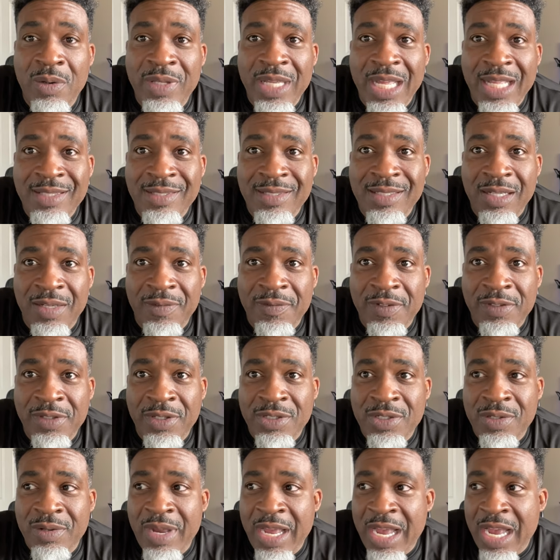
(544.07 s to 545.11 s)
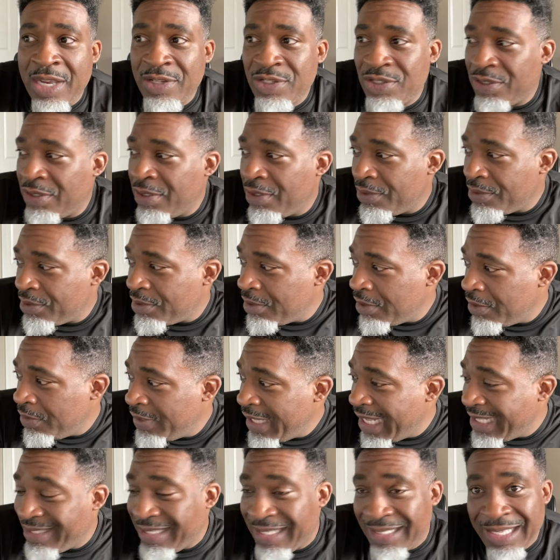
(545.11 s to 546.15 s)
that stuff in the trash, you know. So
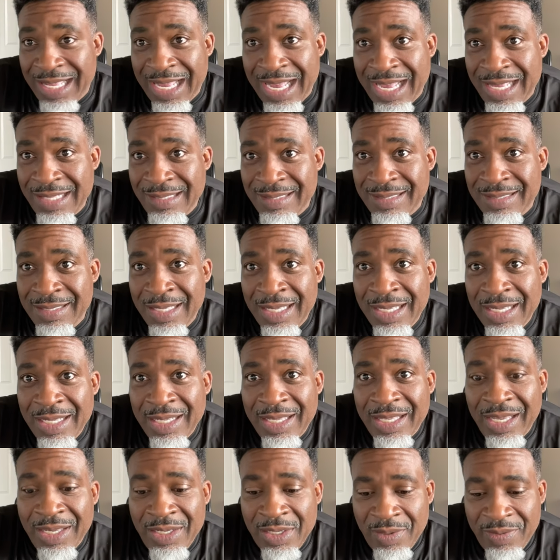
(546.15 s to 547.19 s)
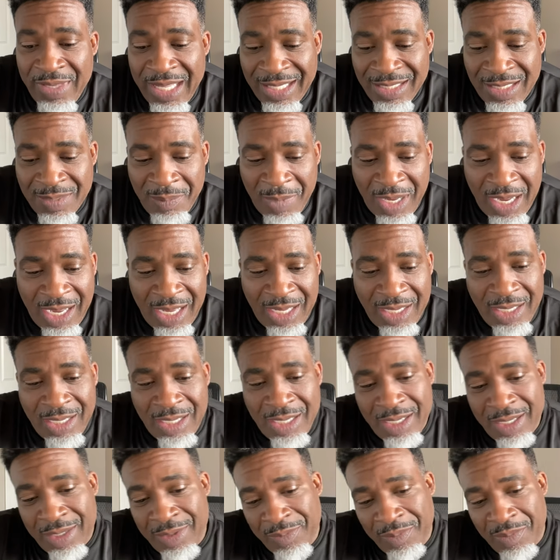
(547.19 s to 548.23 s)
that's it, guys. You know, that's my,
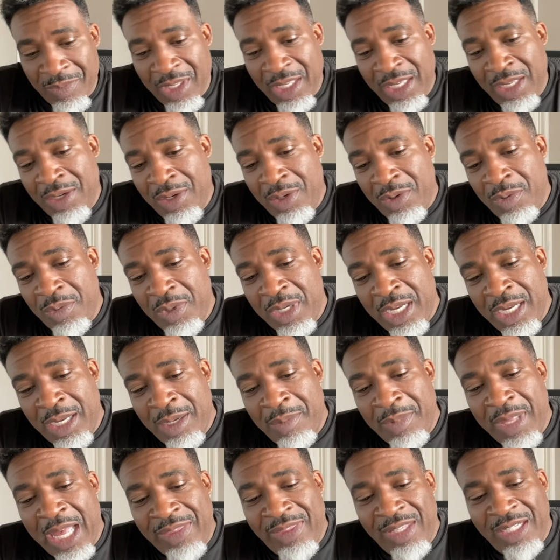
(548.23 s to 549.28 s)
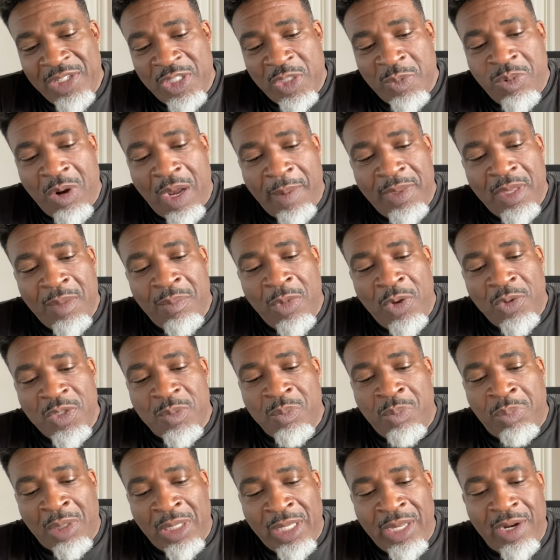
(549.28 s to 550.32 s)
I think this is probably the
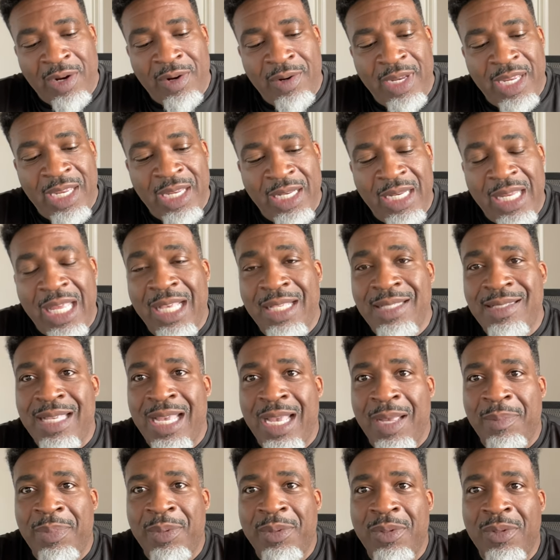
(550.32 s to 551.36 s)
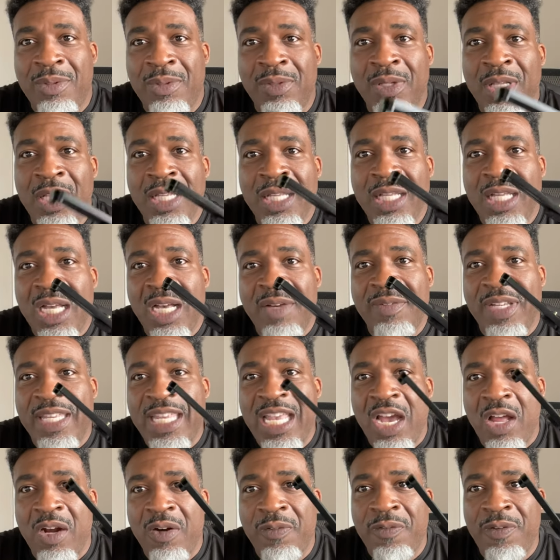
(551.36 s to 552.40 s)
most blaring example of a
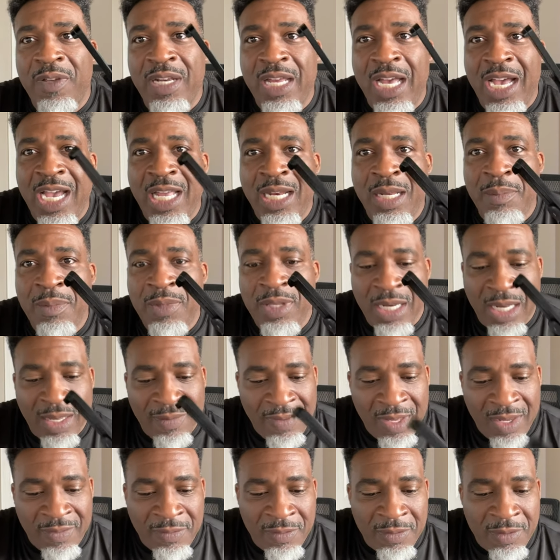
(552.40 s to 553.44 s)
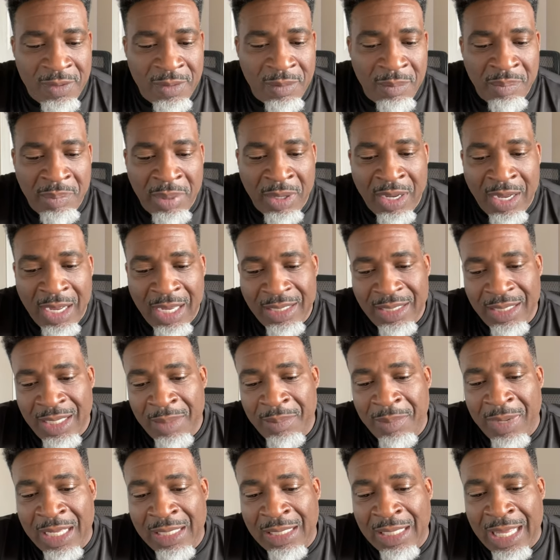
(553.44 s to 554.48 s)
counterfeit item that I've ever bought in
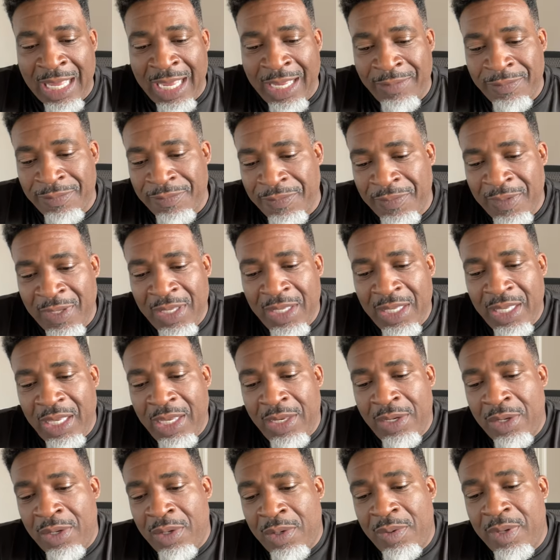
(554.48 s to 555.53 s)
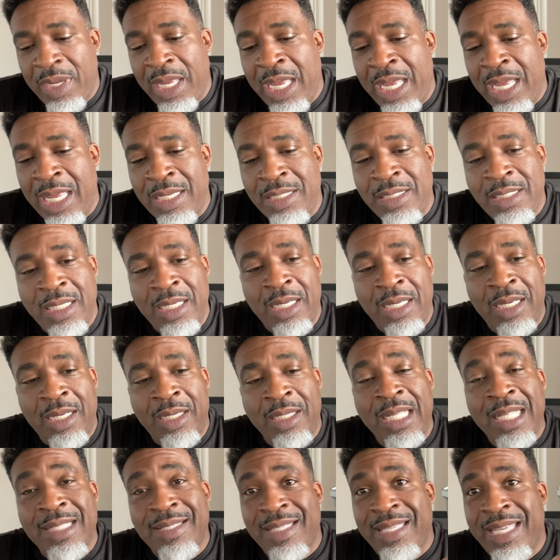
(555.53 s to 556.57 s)
my life, you know. And
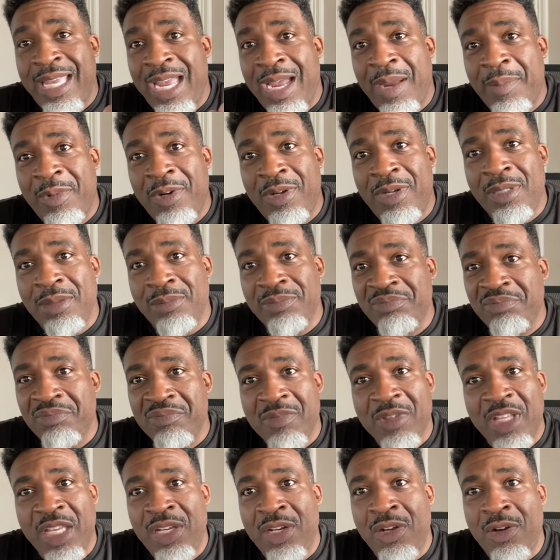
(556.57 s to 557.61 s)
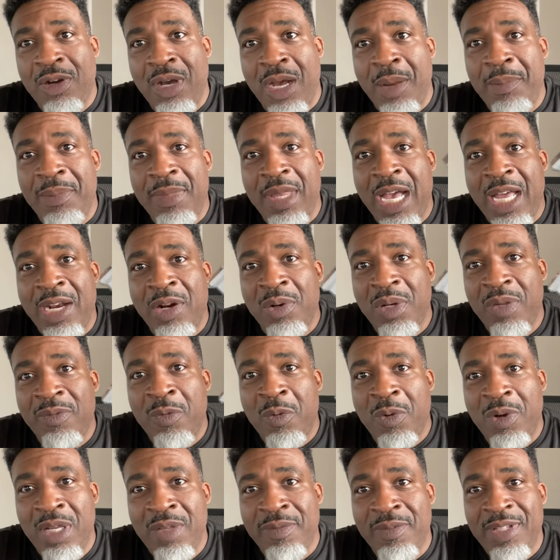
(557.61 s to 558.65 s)
it's a camera. You know, I don't even
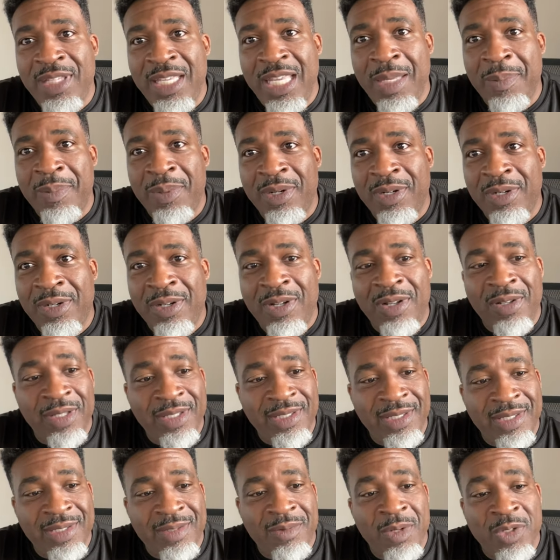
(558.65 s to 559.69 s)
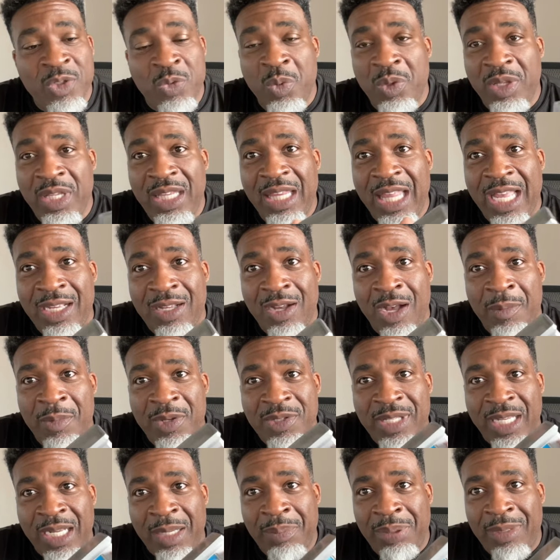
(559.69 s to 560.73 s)
want to even keep it at all. It's really like
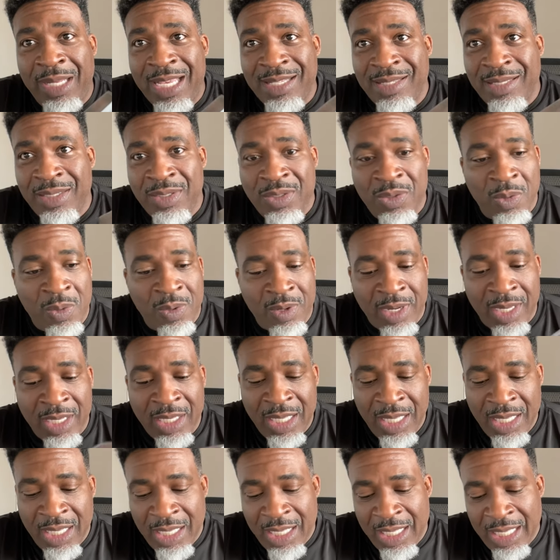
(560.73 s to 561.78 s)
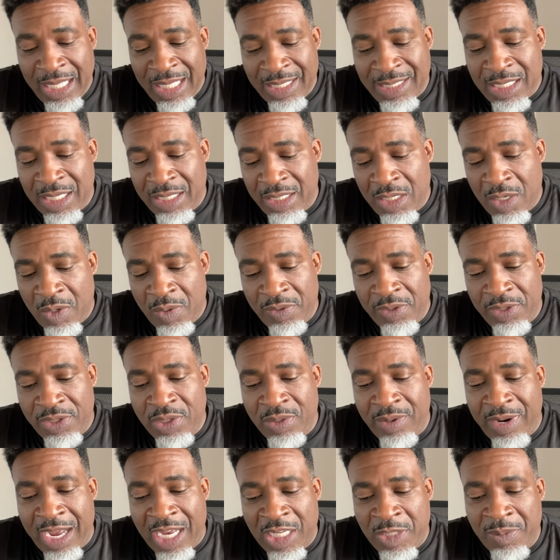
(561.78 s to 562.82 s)
almost like a plastic toy. It's going to go in the
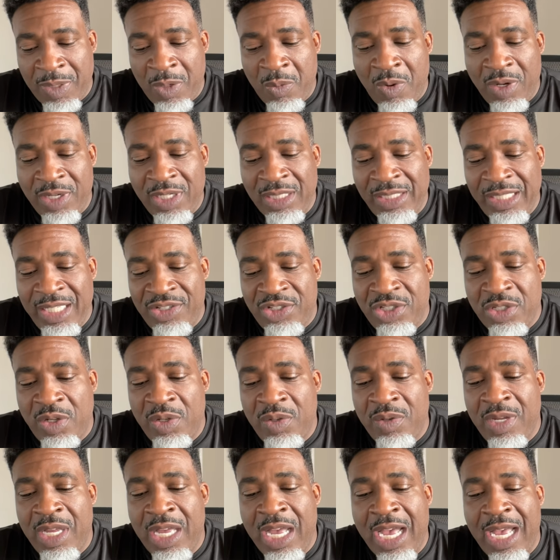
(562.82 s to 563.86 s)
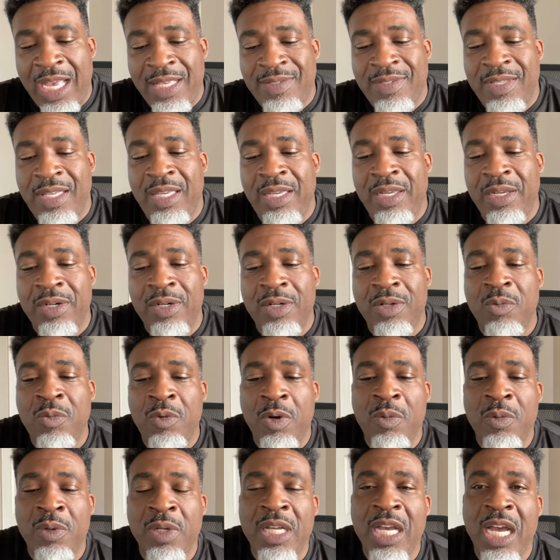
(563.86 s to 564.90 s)
trash, but I want to at least show you guys here
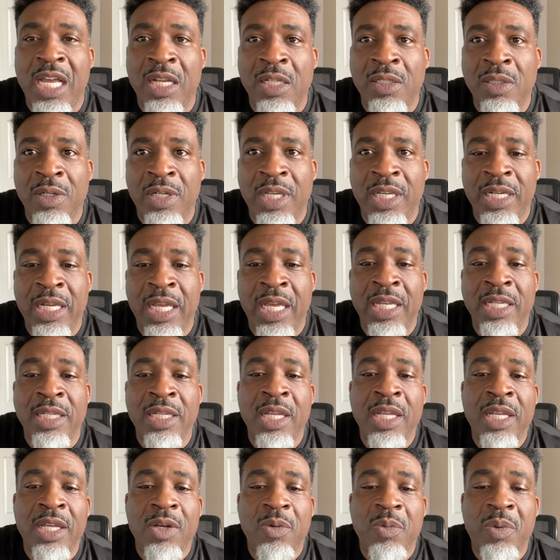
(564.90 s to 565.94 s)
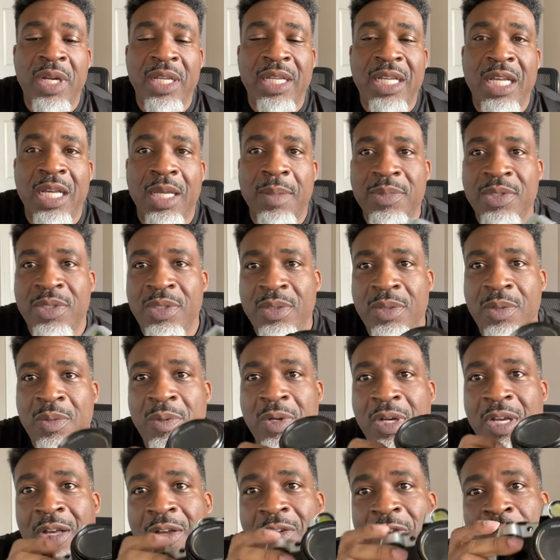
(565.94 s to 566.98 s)
what we're kind of looking at when it comes to
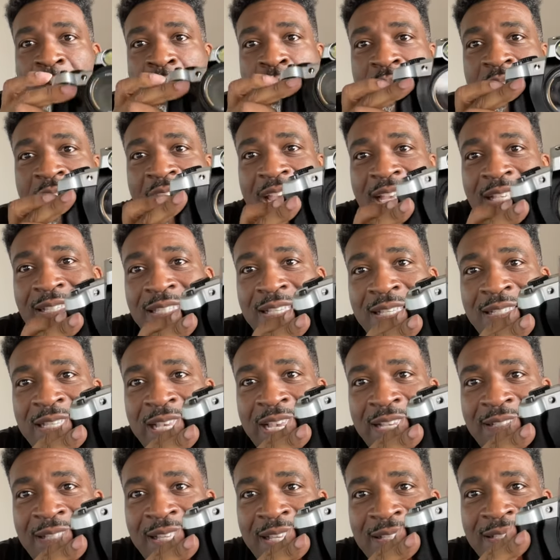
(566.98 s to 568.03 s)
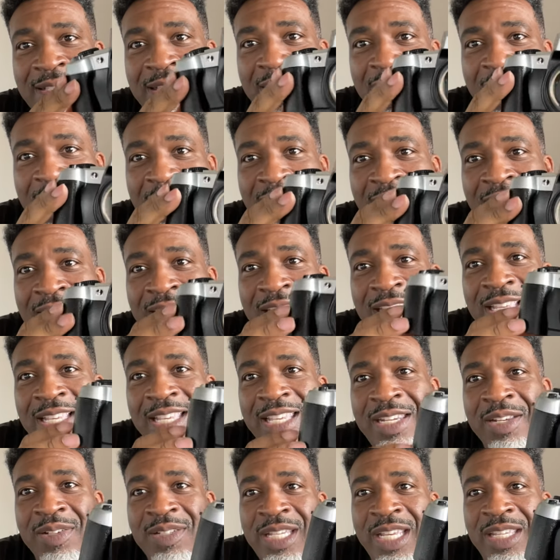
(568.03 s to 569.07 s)
Fugazis, as they say.
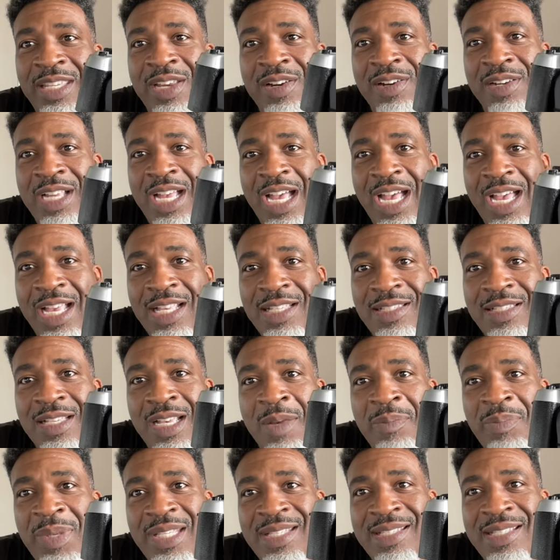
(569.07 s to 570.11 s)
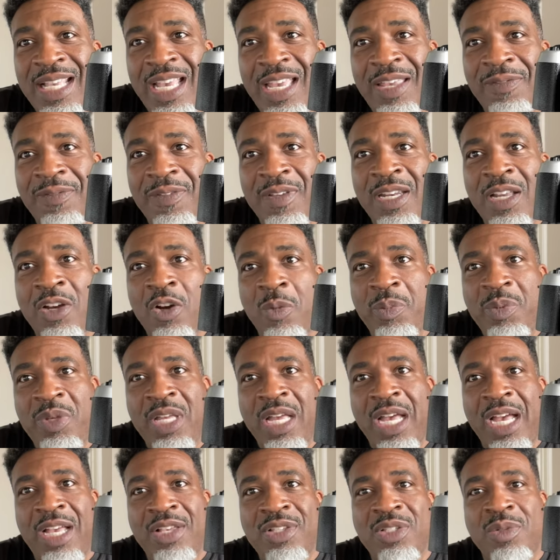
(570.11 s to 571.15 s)
You know, take care, guys. Be safe, and I hope you
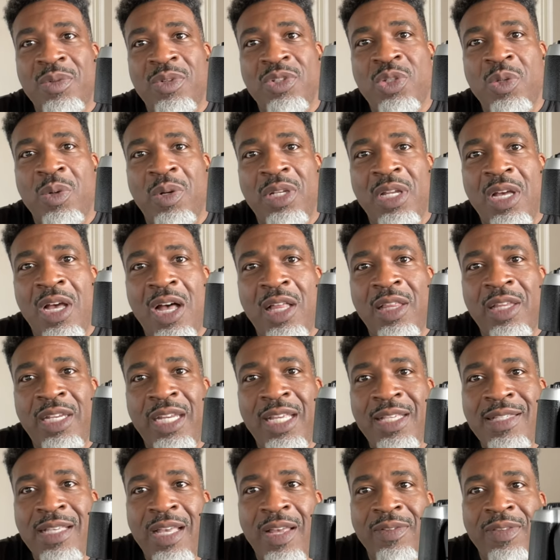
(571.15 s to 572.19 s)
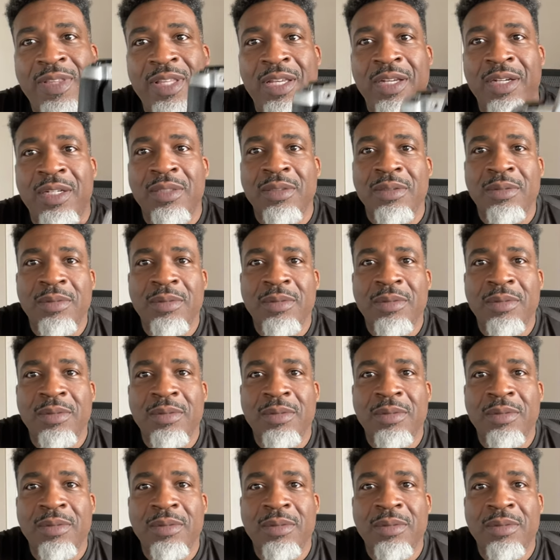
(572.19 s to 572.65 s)
guys are enjoying the holidays out there.